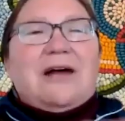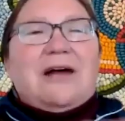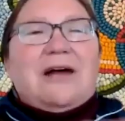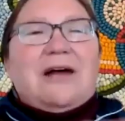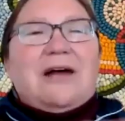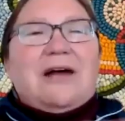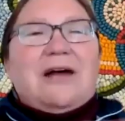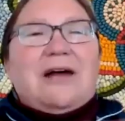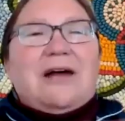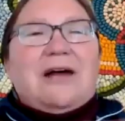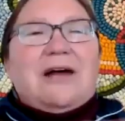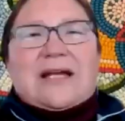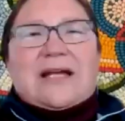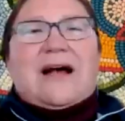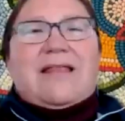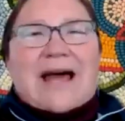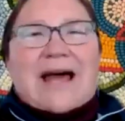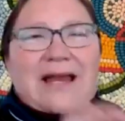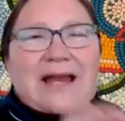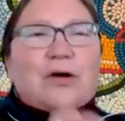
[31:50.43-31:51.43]
that
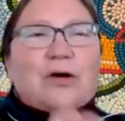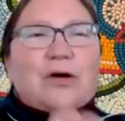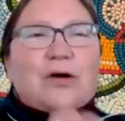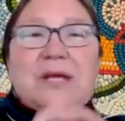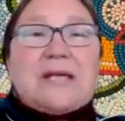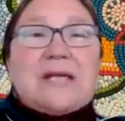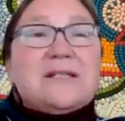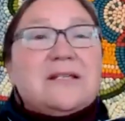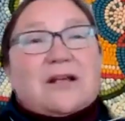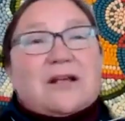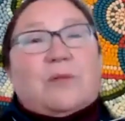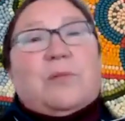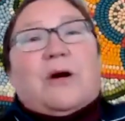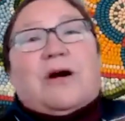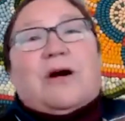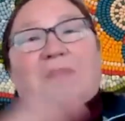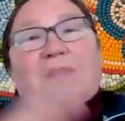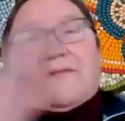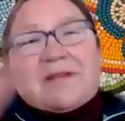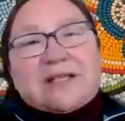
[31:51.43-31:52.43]
those pieces are
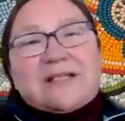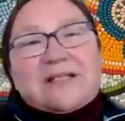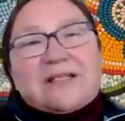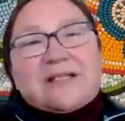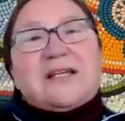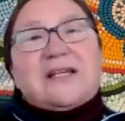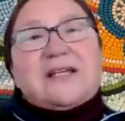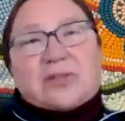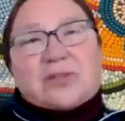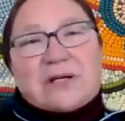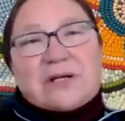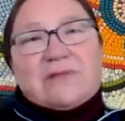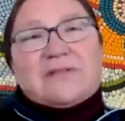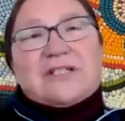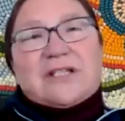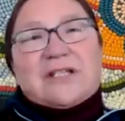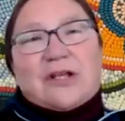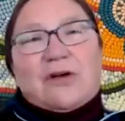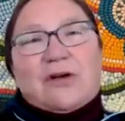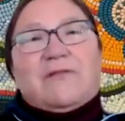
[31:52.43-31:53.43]
part of this history of
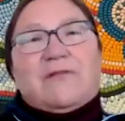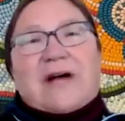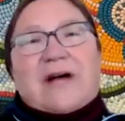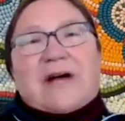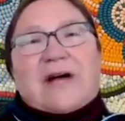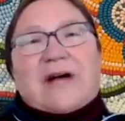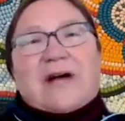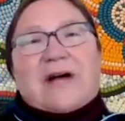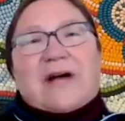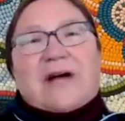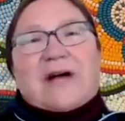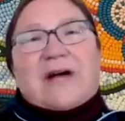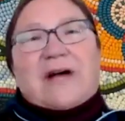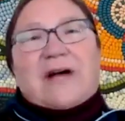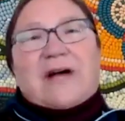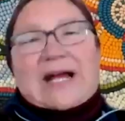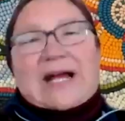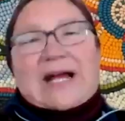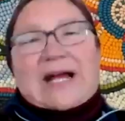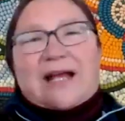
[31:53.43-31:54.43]
slow violence
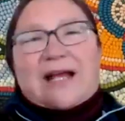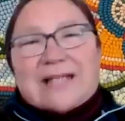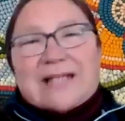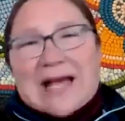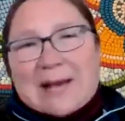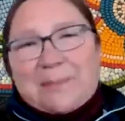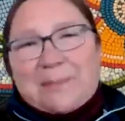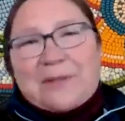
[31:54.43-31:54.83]
that has happened